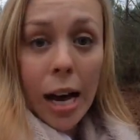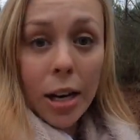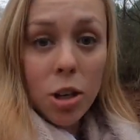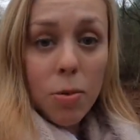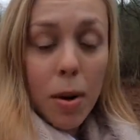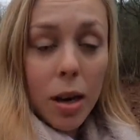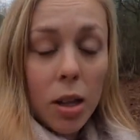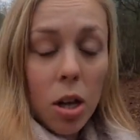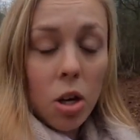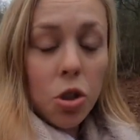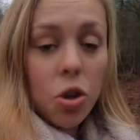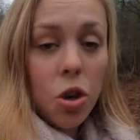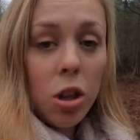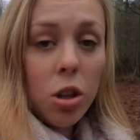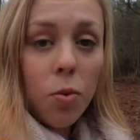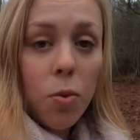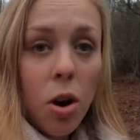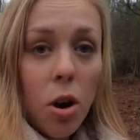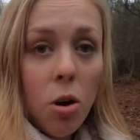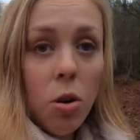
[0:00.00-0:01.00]
I do my laundry
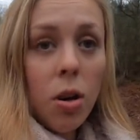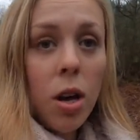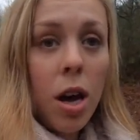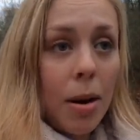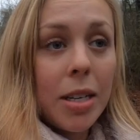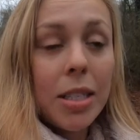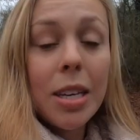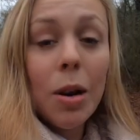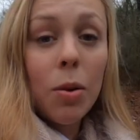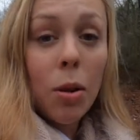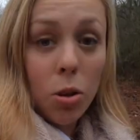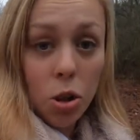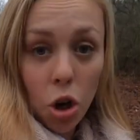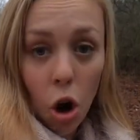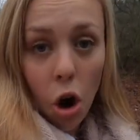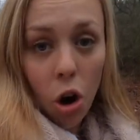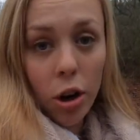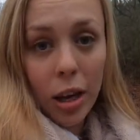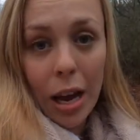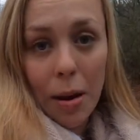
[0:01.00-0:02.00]
on the road. Um, I did that when I was
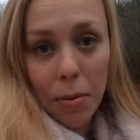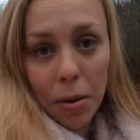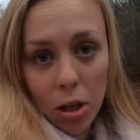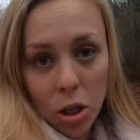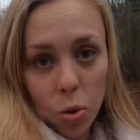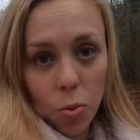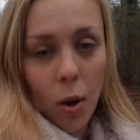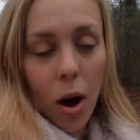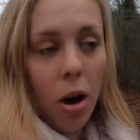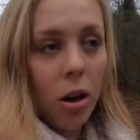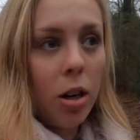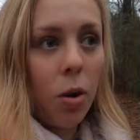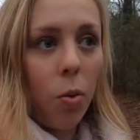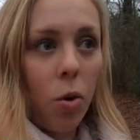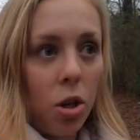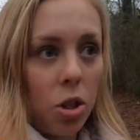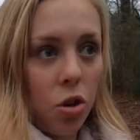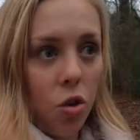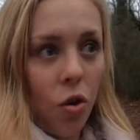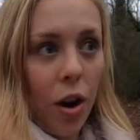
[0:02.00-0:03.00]
car camping as well and it
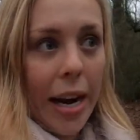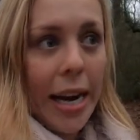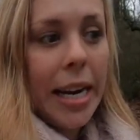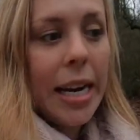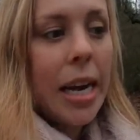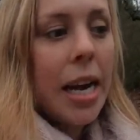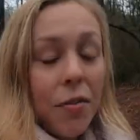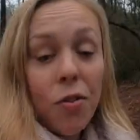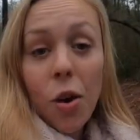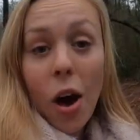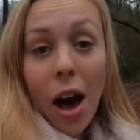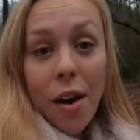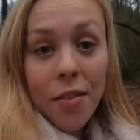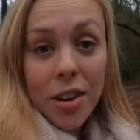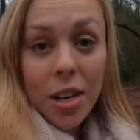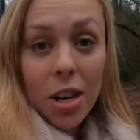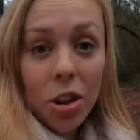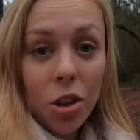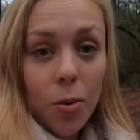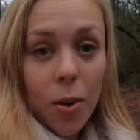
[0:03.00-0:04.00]
worked great. But if you
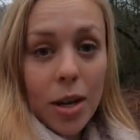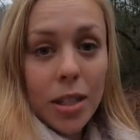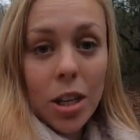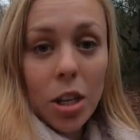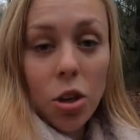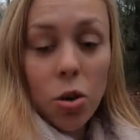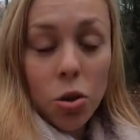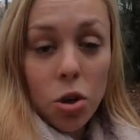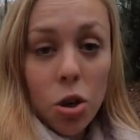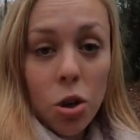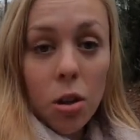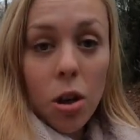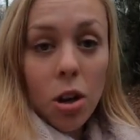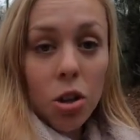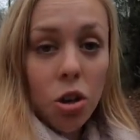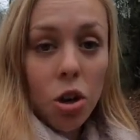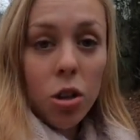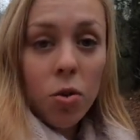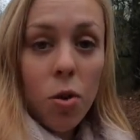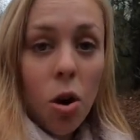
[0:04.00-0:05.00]
have any other ways that you do your
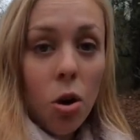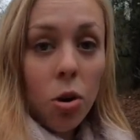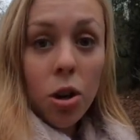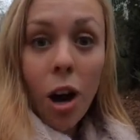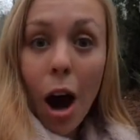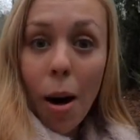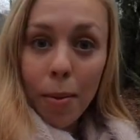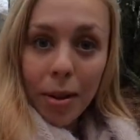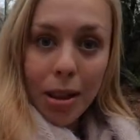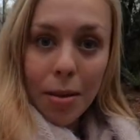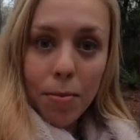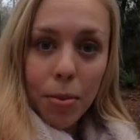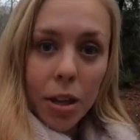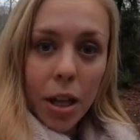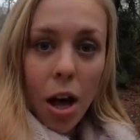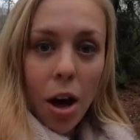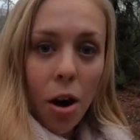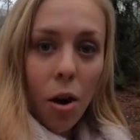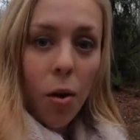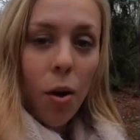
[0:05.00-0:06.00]
laundry on the road, comment comment them
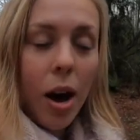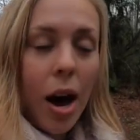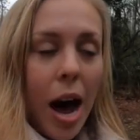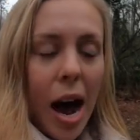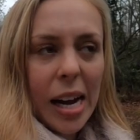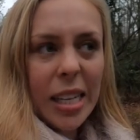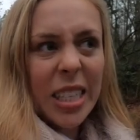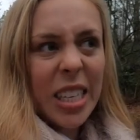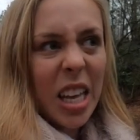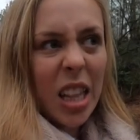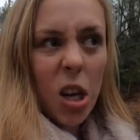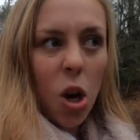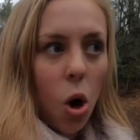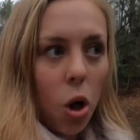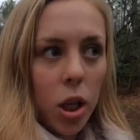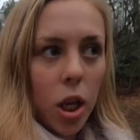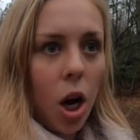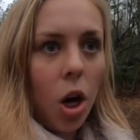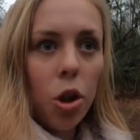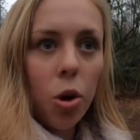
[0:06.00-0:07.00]
below. I'd say the
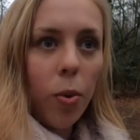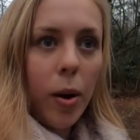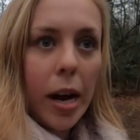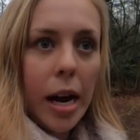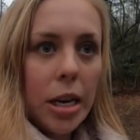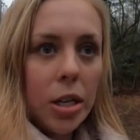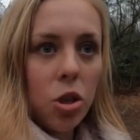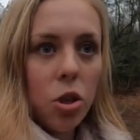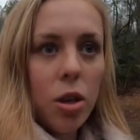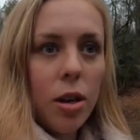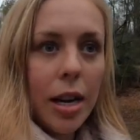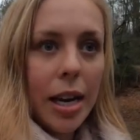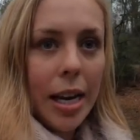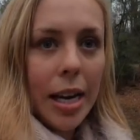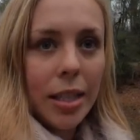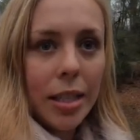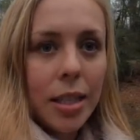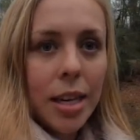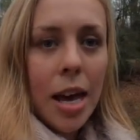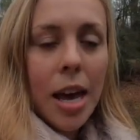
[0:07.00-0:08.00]
only other way I do it
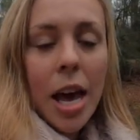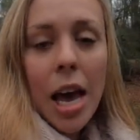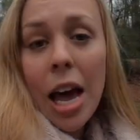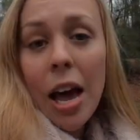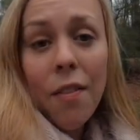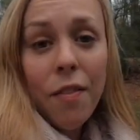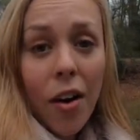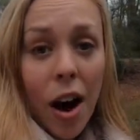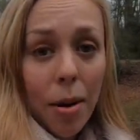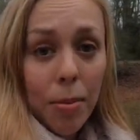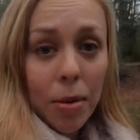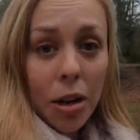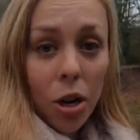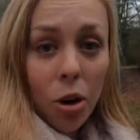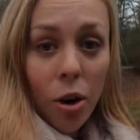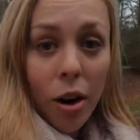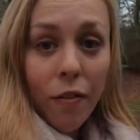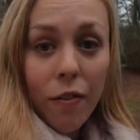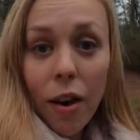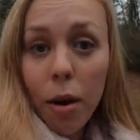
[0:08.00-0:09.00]
is if I'm
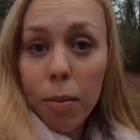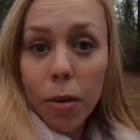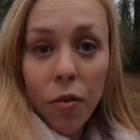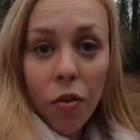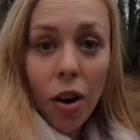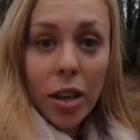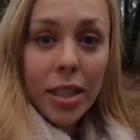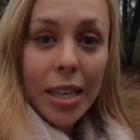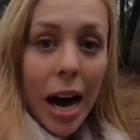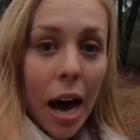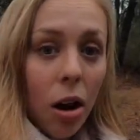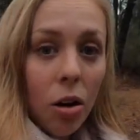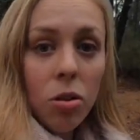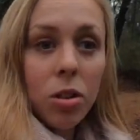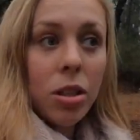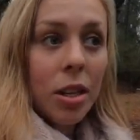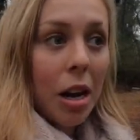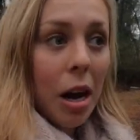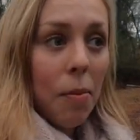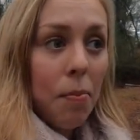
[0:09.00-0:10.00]
near a family friend's
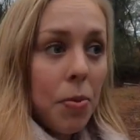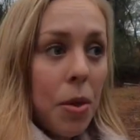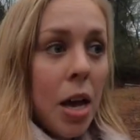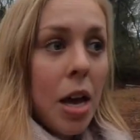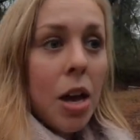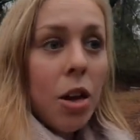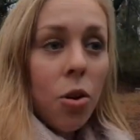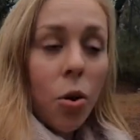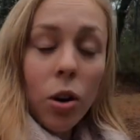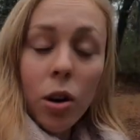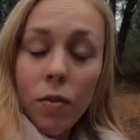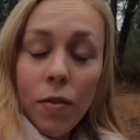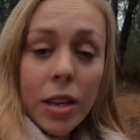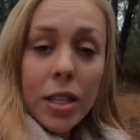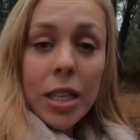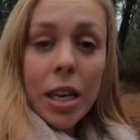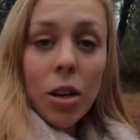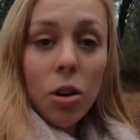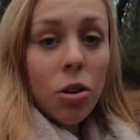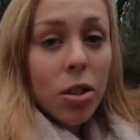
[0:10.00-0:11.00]
house and I'm going to
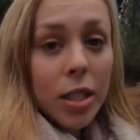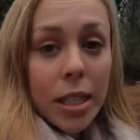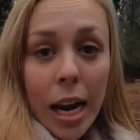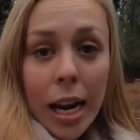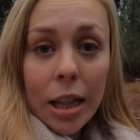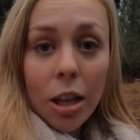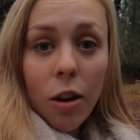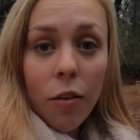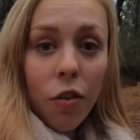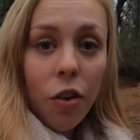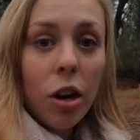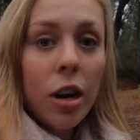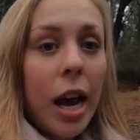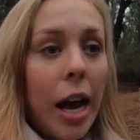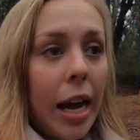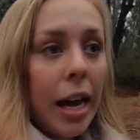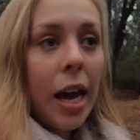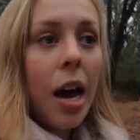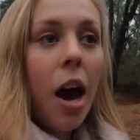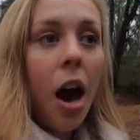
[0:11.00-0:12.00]
visit or staying there for a
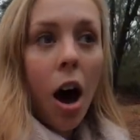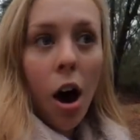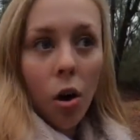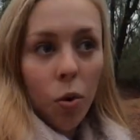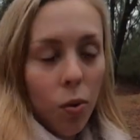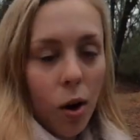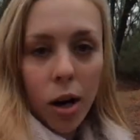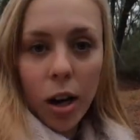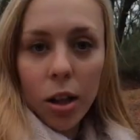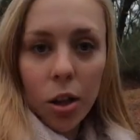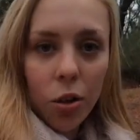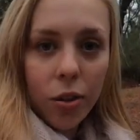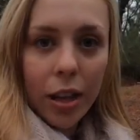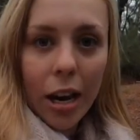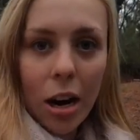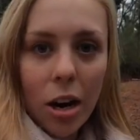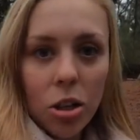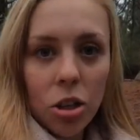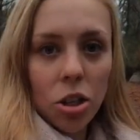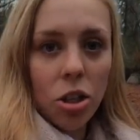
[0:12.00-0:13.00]
night, I'll run a load
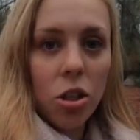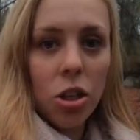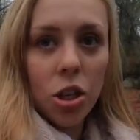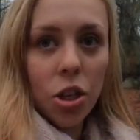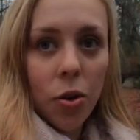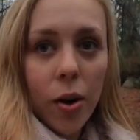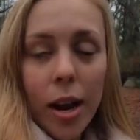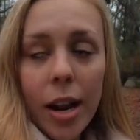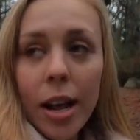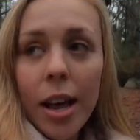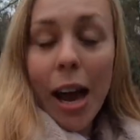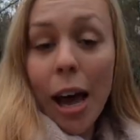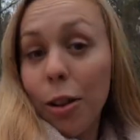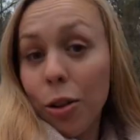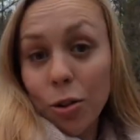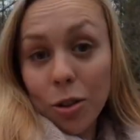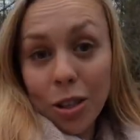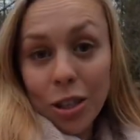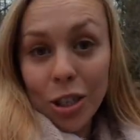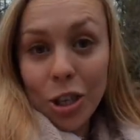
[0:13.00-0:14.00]
there just to do it. But yeah,
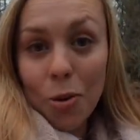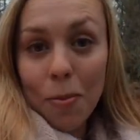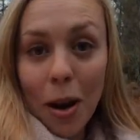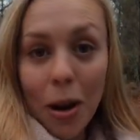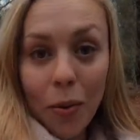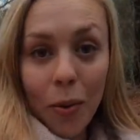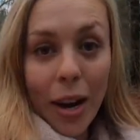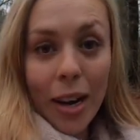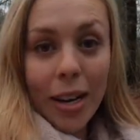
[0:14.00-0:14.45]
those are the two main